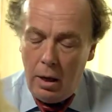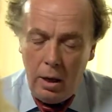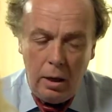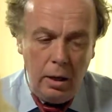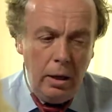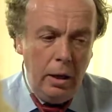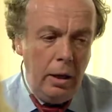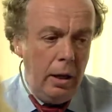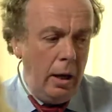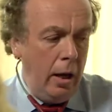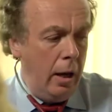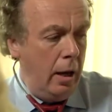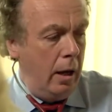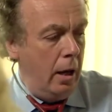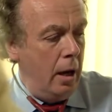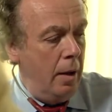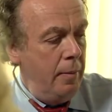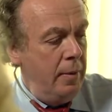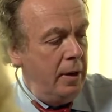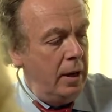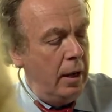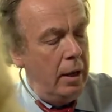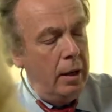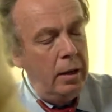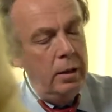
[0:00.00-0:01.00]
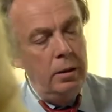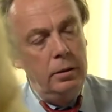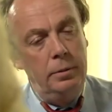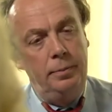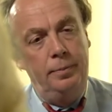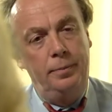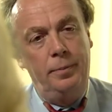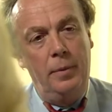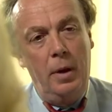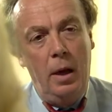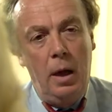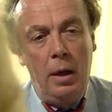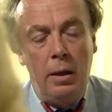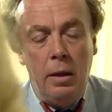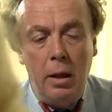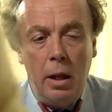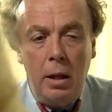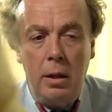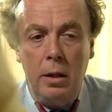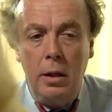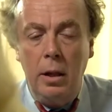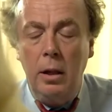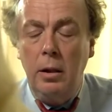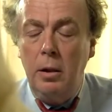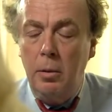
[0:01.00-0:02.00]
Yeah, I mean, I
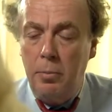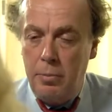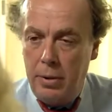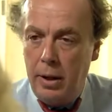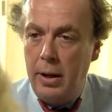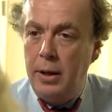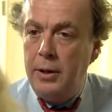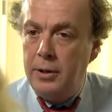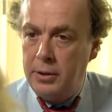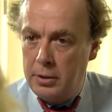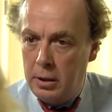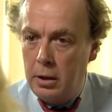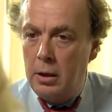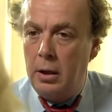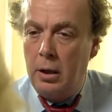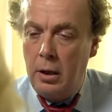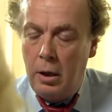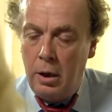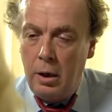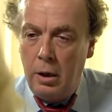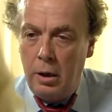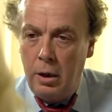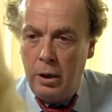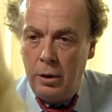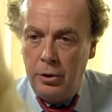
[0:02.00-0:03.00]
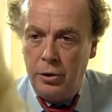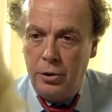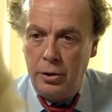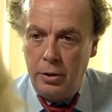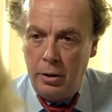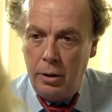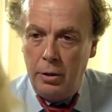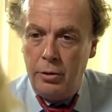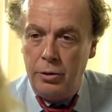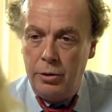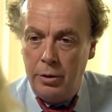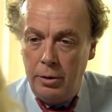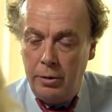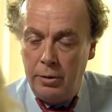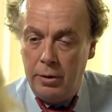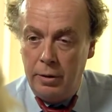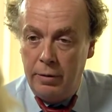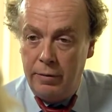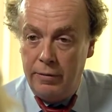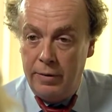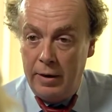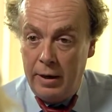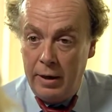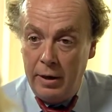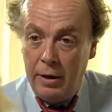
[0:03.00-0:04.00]
think the pains are due to the
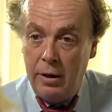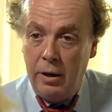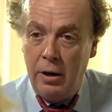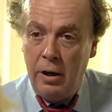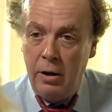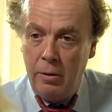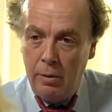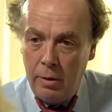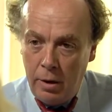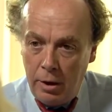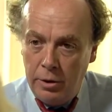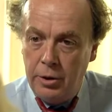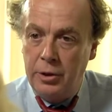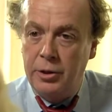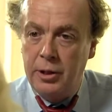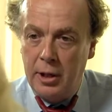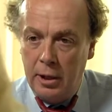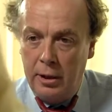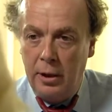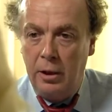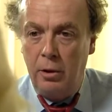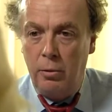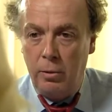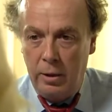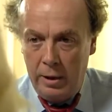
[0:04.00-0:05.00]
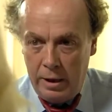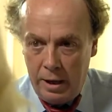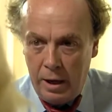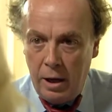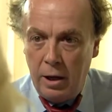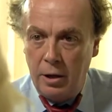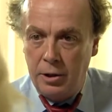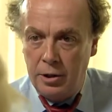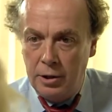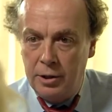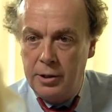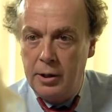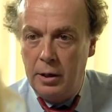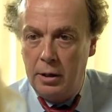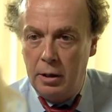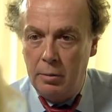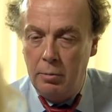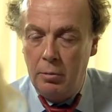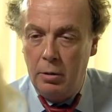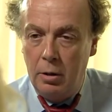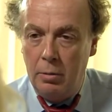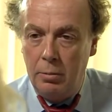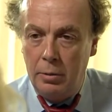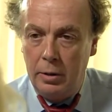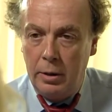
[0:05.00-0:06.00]
fact you are just getting quite anxious at the
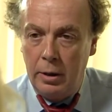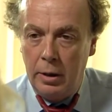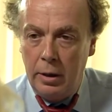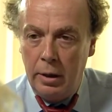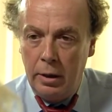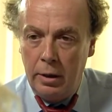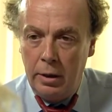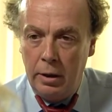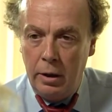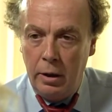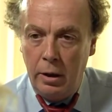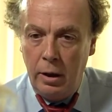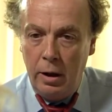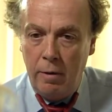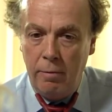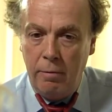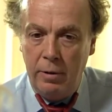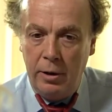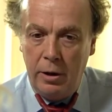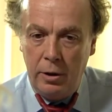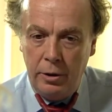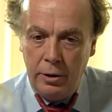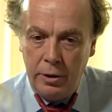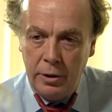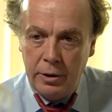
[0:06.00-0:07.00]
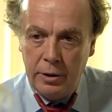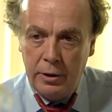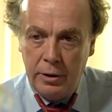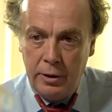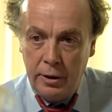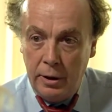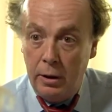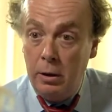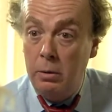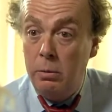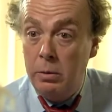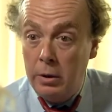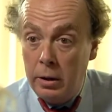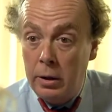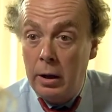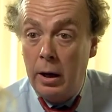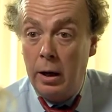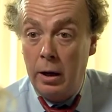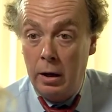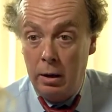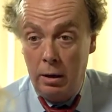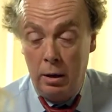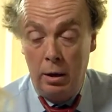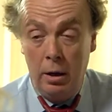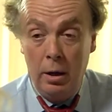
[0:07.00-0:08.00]
moment, and I think if we can just deal with
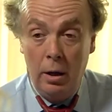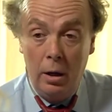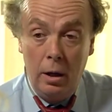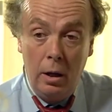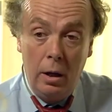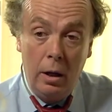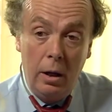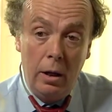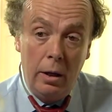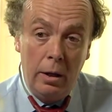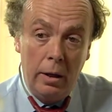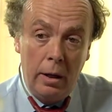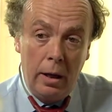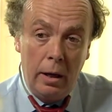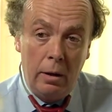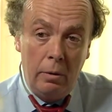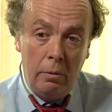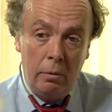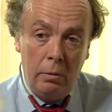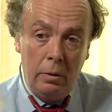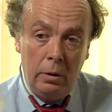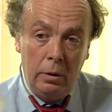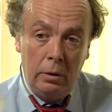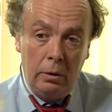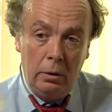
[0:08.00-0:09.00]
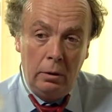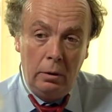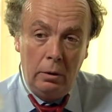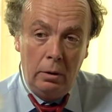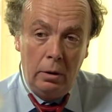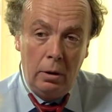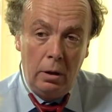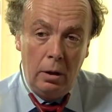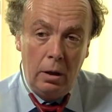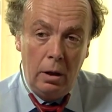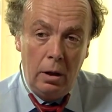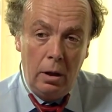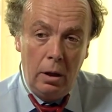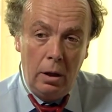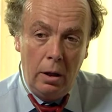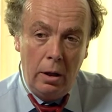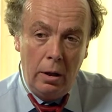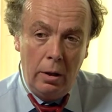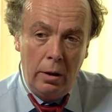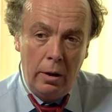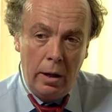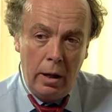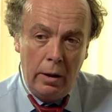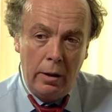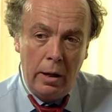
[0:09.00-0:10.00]
that, that will
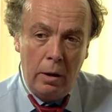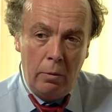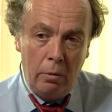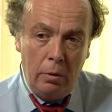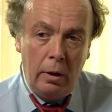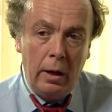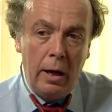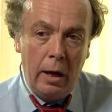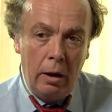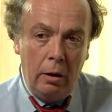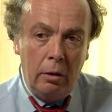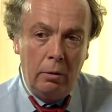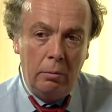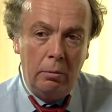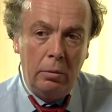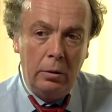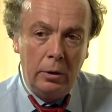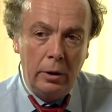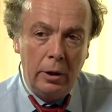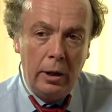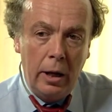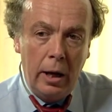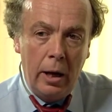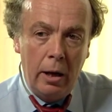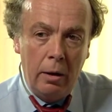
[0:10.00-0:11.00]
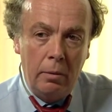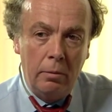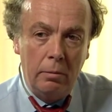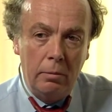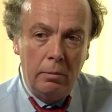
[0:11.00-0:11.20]
help. Yeah.